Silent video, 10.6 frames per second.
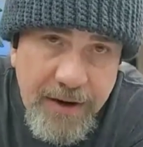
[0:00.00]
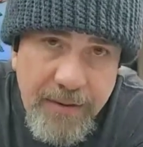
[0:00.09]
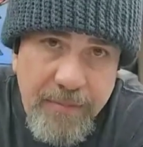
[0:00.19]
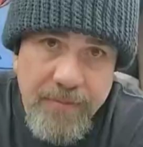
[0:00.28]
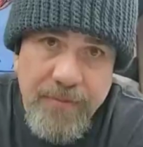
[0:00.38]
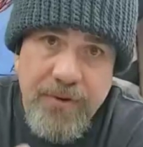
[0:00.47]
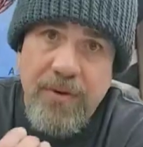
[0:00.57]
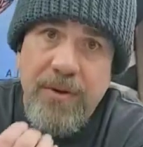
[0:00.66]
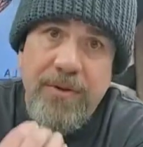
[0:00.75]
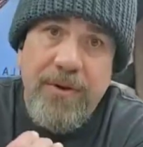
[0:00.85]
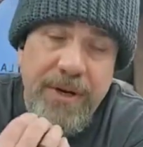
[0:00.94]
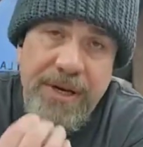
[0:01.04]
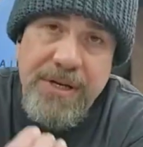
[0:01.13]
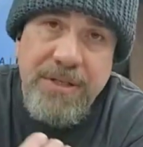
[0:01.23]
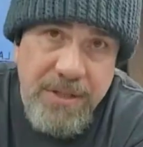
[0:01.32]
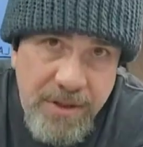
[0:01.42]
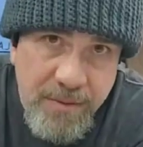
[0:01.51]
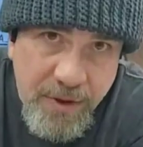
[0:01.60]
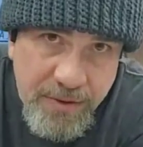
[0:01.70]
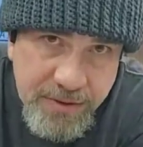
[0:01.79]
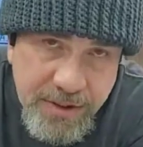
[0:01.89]
so that there isn't
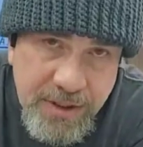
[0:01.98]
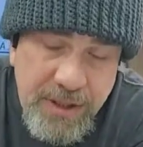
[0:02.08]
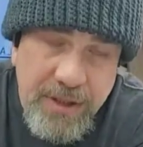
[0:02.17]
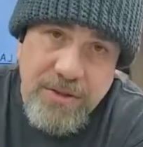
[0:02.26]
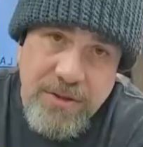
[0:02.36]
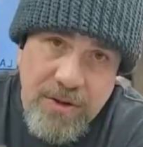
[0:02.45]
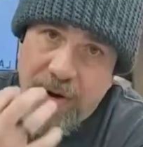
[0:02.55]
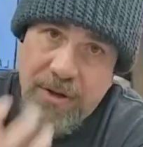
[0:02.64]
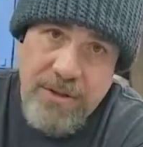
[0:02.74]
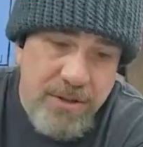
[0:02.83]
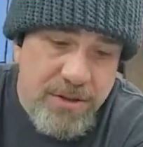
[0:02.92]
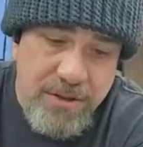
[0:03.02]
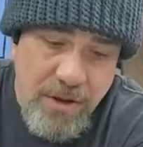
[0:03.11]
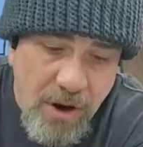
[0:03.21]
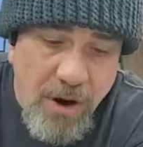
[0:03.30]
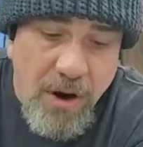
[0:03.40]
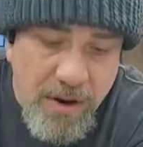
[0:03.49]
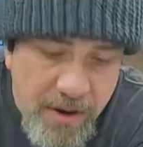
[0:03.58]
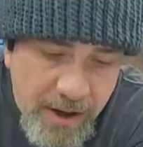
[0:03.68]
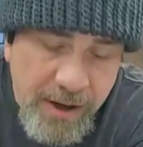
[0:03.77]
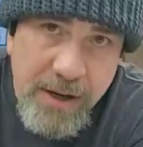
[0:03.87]
emotion in his art. It's just art,
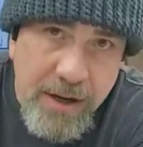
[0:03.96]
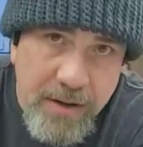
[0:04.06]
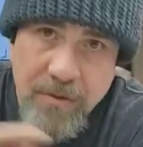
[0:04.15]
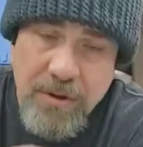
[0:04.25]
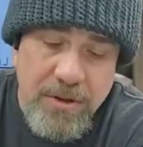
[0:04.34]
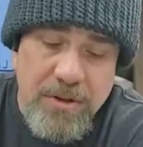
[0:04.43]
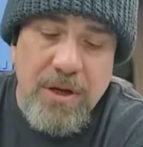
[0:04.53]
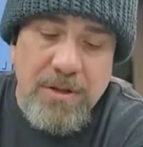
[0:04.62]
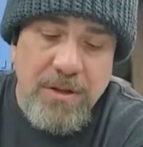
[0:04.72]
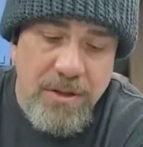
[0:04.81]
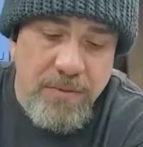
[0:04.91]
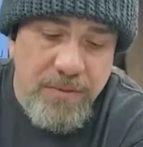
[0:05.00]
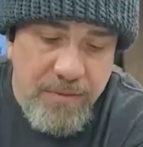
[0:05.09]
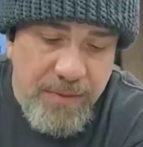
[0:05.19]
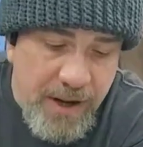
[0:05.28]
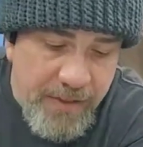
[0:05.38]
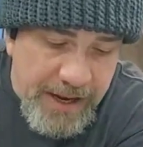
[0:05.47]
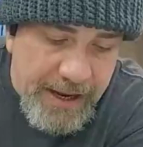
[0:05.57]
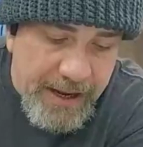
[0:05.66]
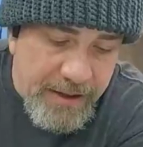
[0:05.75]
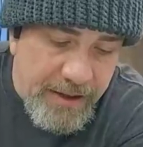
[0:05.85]
and we're going to talk a little bit about
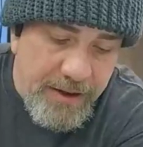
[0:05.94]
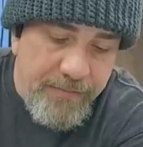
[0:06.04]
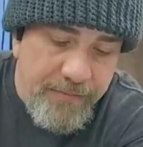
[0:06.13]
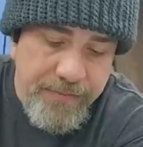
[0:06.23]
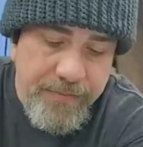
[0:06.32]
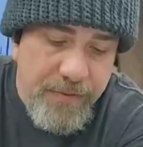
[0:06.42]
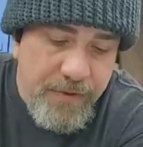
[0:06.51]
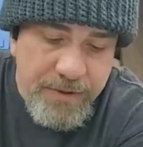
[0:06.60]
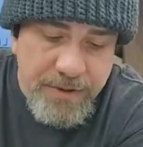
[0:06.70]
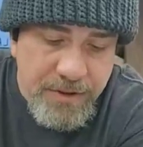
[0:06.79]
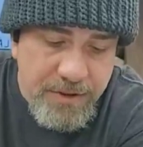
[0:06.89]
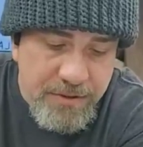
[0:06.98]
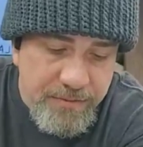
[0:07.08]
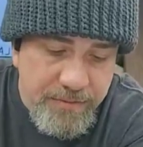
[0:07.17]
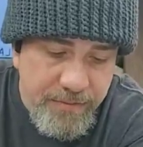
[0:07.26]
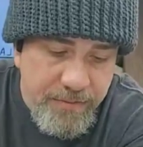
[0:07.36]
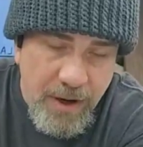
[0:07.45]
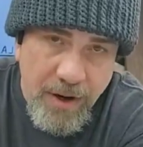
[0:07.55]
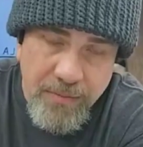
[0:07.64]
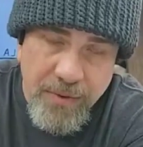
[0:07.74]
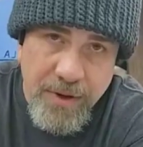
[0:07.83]
that, which is
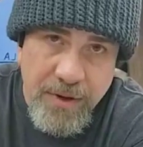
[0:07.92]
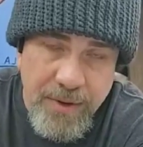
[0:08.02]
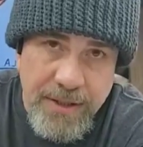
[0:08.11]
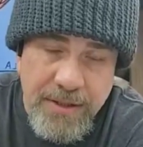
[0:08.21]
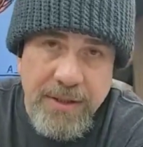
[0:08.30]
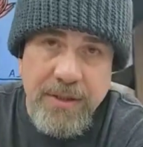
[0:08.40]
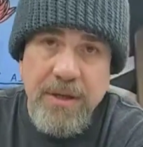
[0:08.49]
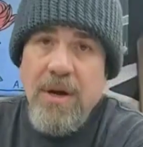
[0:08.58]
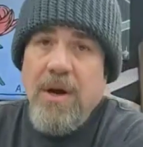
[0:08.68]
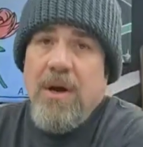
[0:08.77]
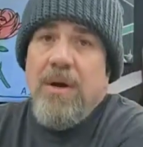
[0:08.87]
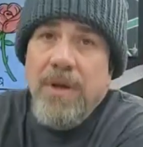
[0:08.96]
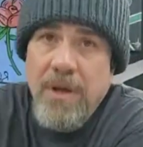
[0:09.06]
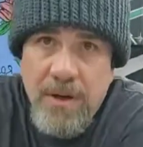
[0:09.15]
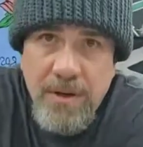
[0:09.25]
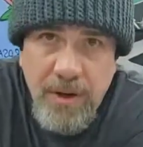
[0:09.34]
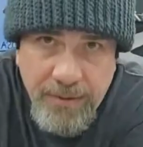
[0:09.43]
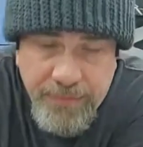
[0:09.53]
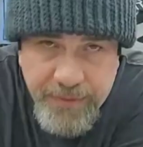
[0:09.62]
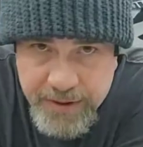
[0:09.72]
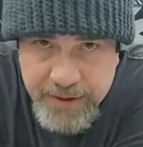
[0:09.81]
pretty amazing. But
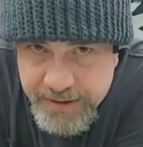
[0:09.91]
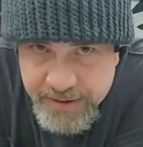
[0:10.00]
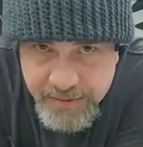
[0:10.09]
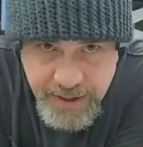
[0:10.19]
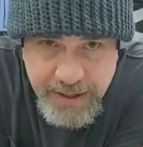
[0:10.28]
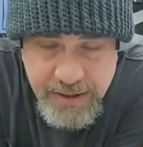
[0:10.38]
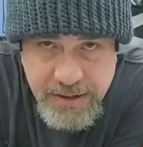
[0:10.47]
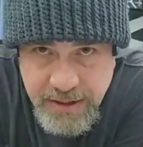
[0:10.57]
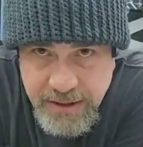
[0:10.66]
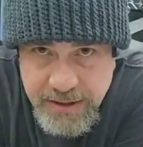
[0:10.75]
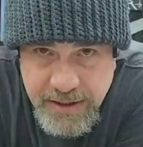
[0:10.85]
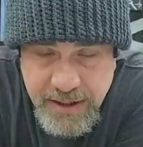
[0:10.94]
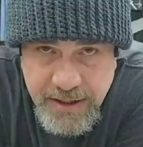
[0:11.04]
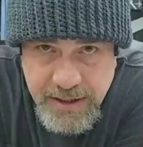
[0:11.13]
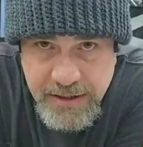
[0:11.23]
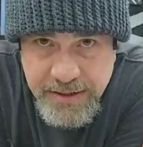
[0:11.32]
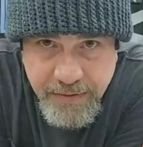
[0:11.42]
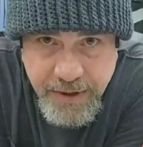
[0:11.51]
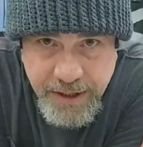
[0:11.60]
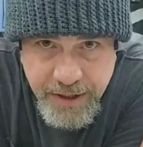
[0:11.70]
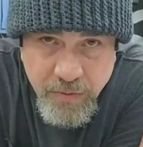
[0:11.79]
another thing that is amazing is that he's
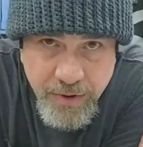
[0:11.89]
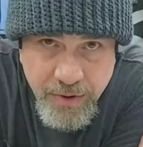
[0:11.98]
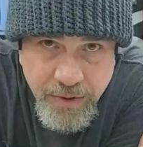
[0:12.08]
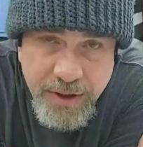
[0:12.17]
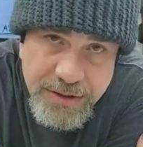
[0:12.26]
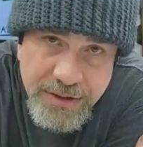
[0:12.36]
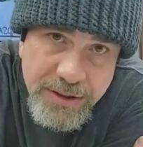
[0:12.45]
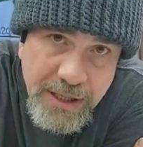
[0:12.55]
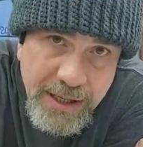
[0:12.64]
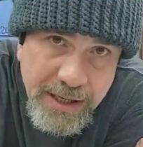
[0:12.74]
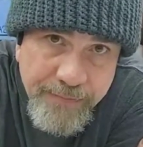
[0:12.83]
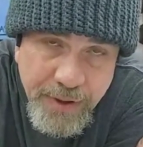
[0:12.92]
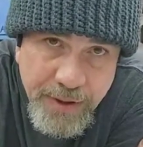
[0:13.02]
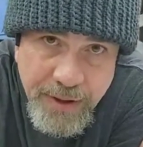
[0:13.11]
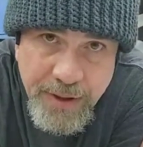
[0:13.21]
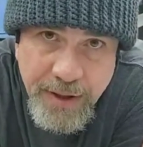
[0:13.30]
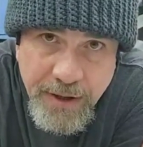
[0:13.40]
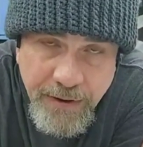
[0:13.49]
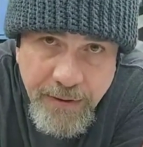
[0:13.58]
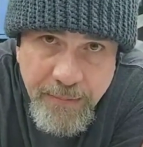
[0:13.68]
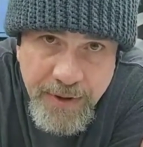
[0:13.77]
even here with us today.
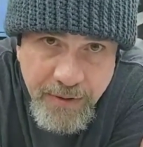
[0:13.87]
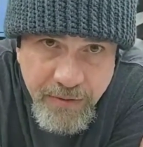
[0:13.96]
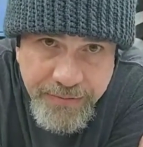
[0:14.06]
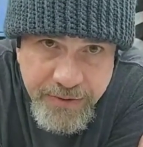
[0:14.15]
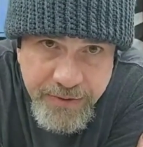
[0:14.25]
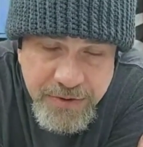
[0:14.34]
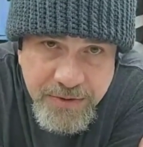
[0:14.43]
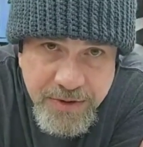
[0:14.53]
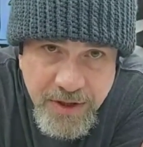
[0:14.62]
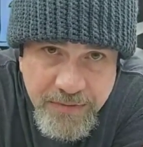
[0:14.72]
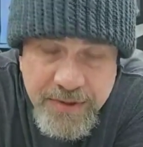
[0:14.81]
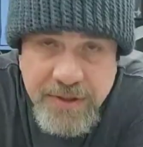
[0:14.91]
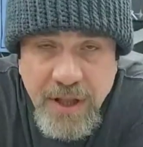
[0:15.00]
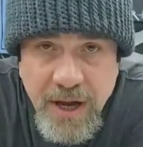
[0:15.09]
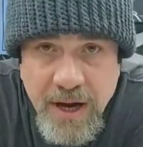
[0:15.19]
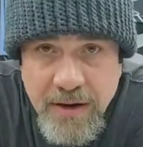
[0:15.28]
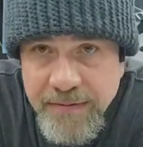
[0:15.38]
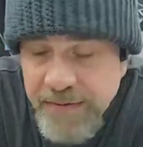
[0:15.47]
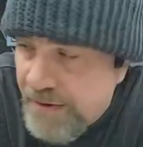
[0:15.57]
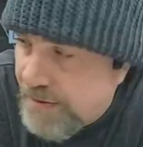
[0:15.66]
He went through some stuff in his life.